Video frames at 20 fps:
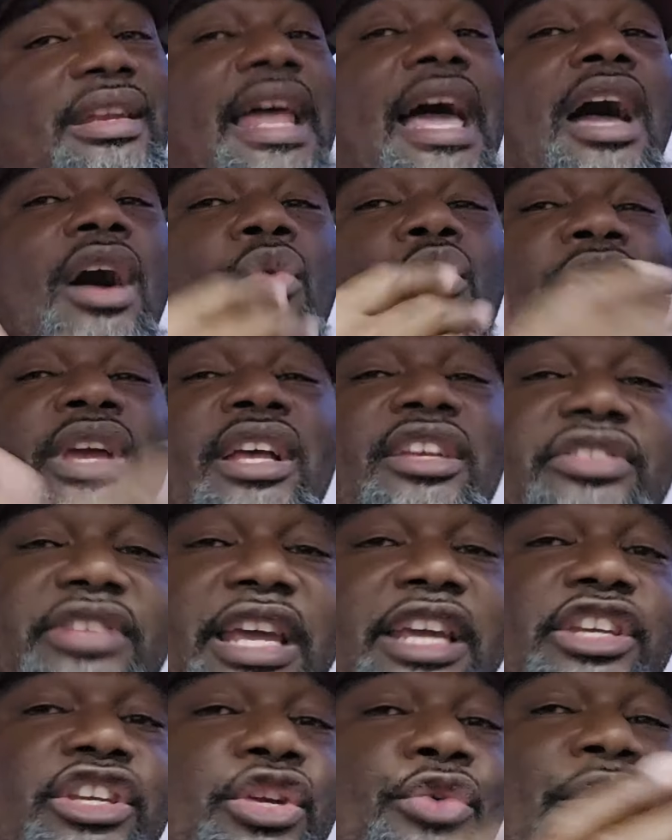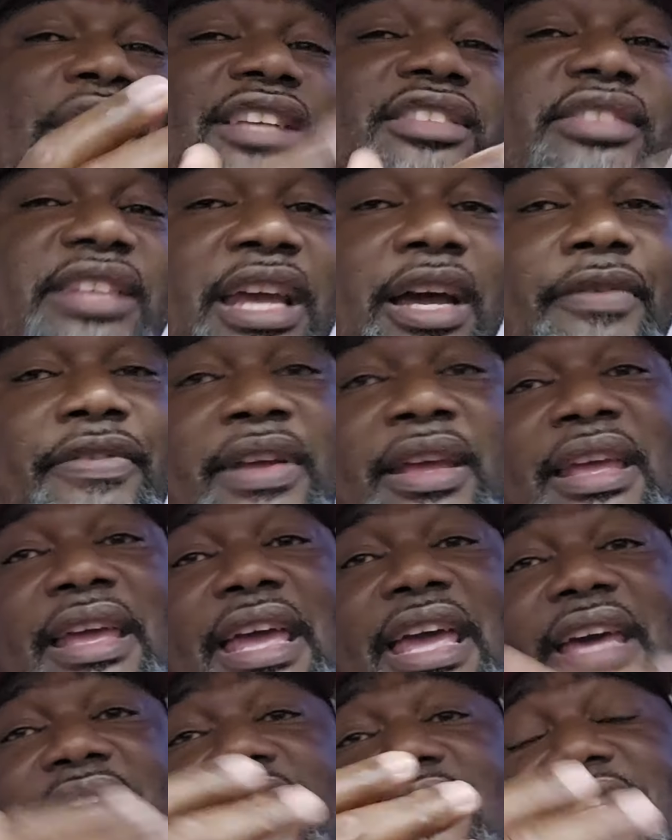Now, I will say USF
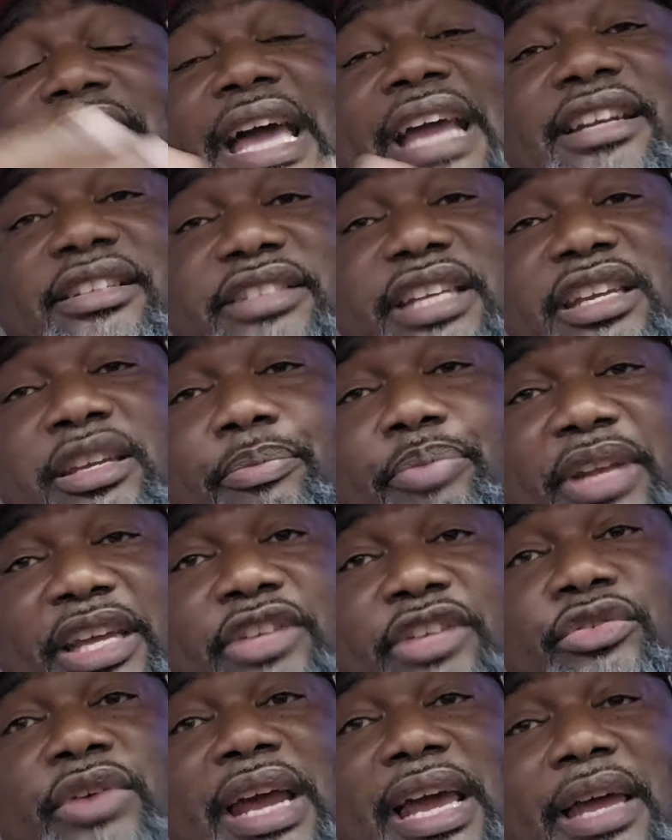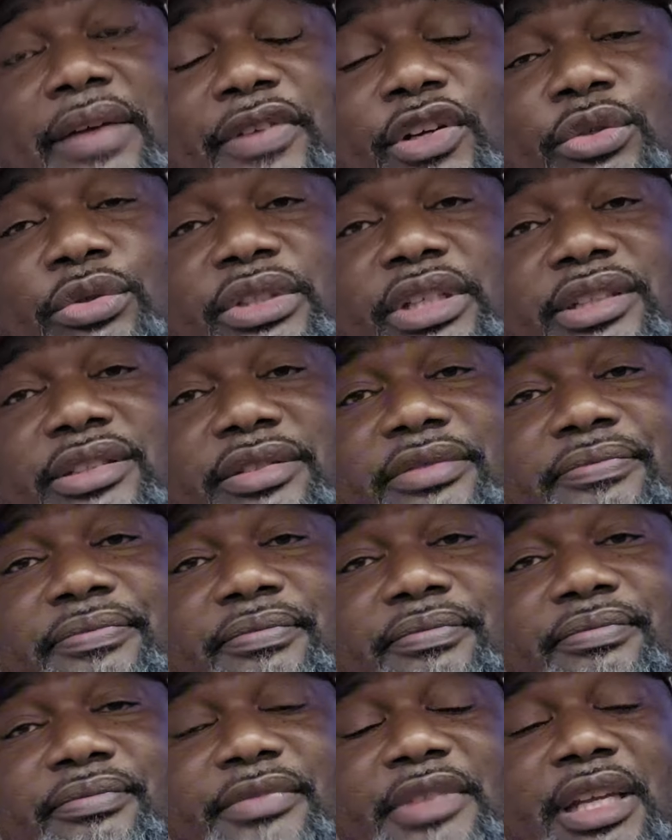had a 19-play drive on us,
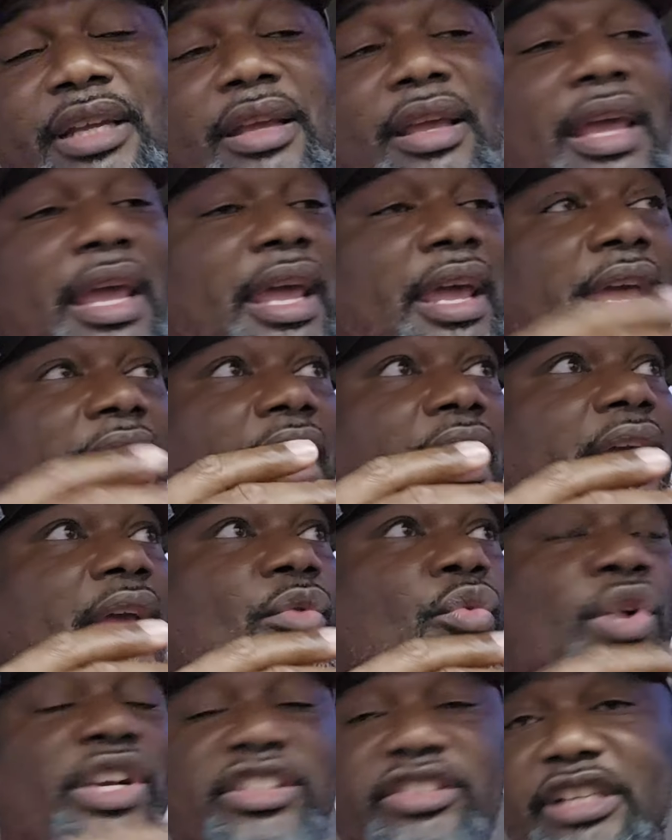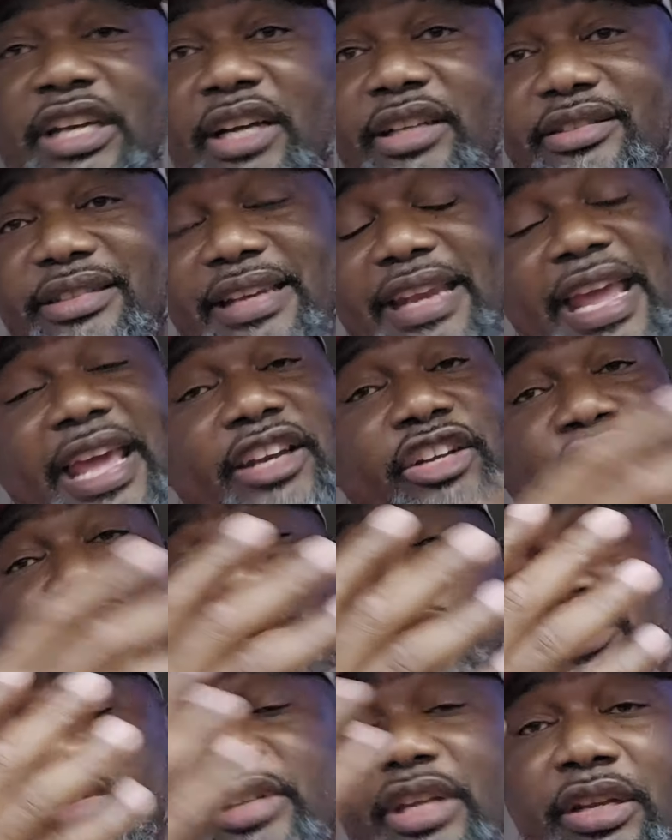and Wisconsin had a
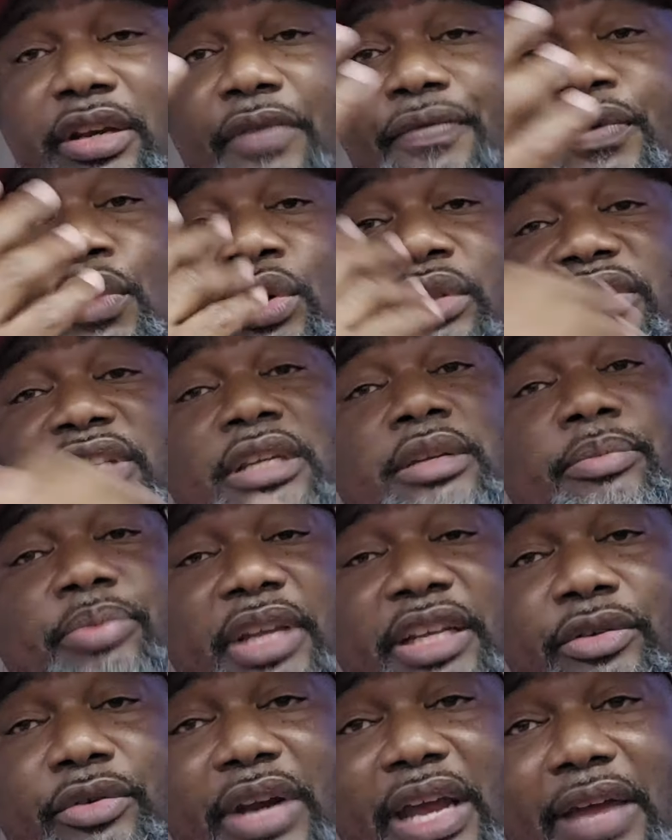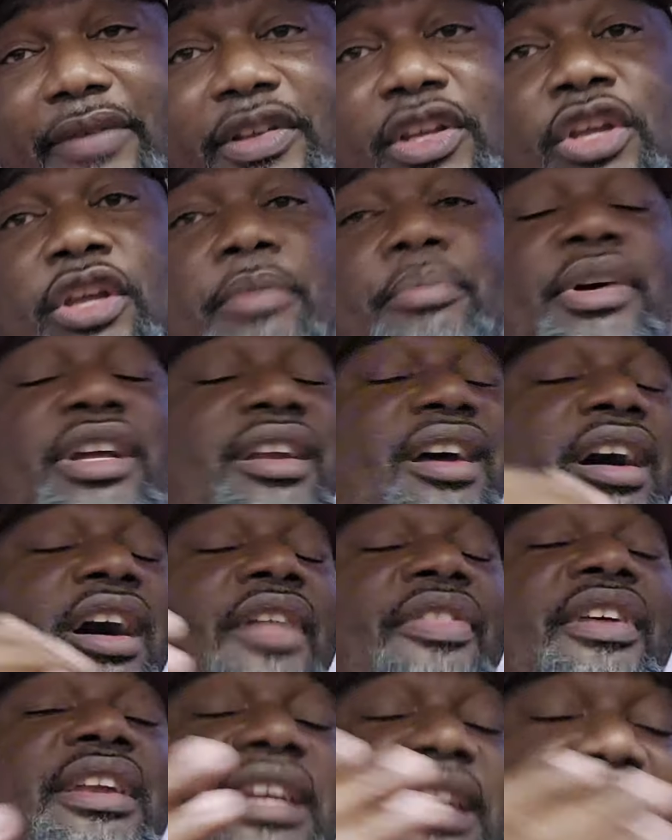13 or 14-play drive. But
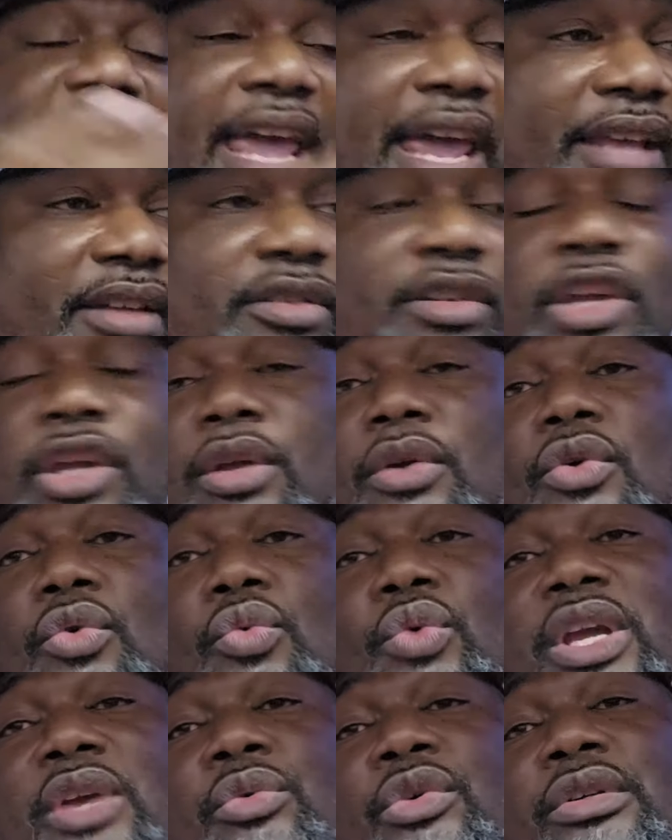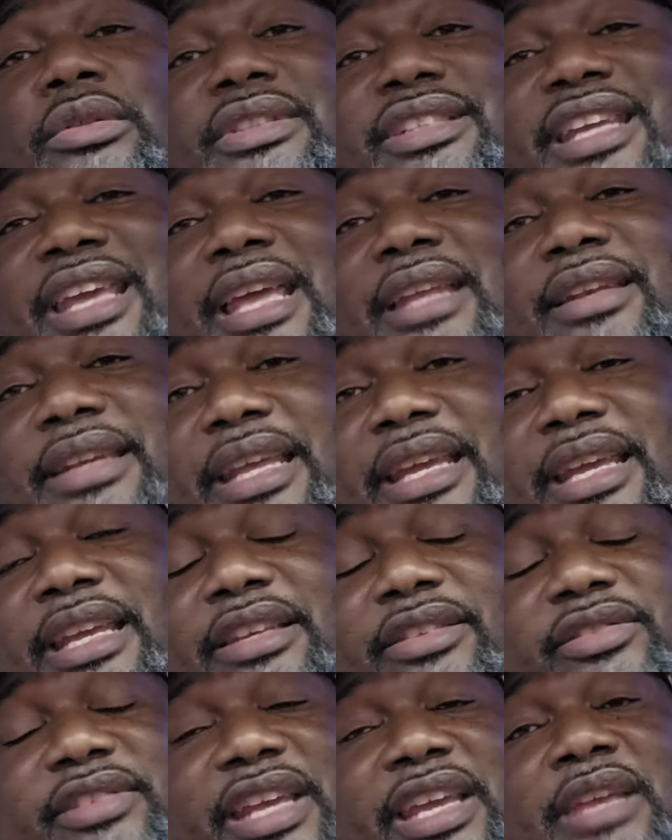other than that, we was getting
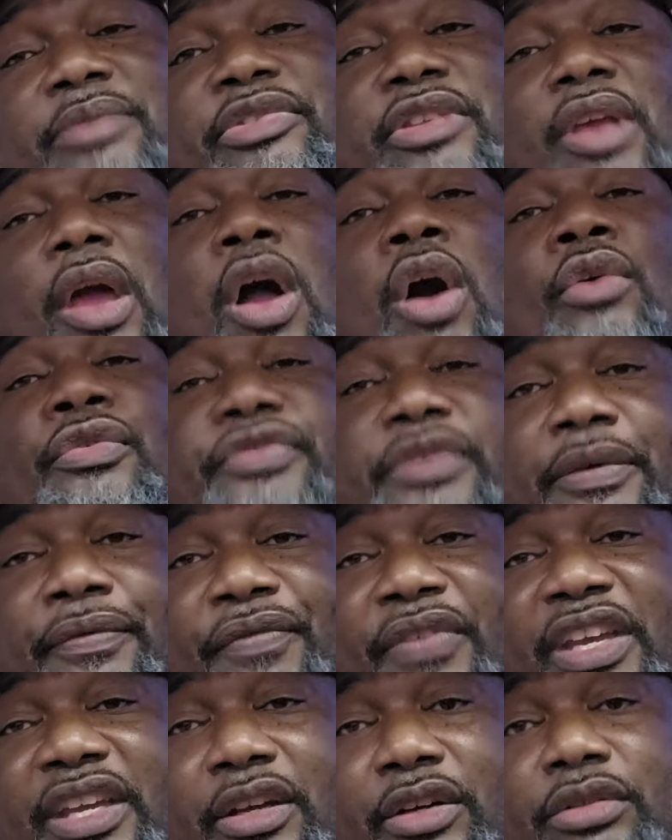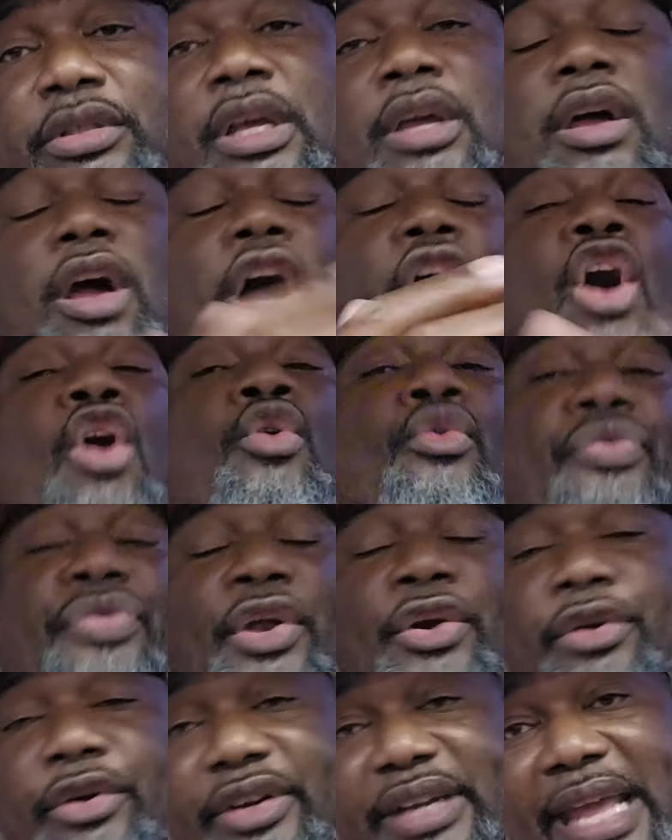these teams off the field on
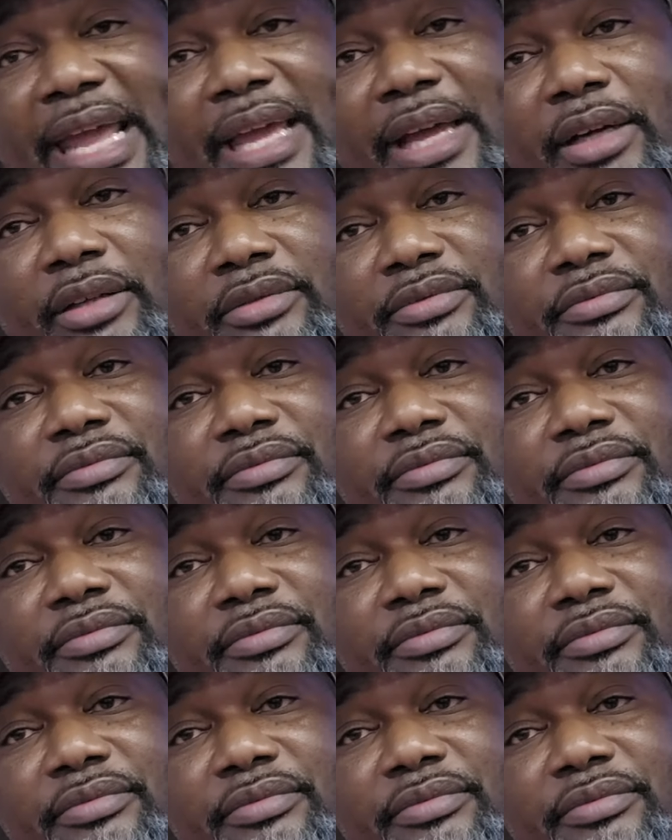third down.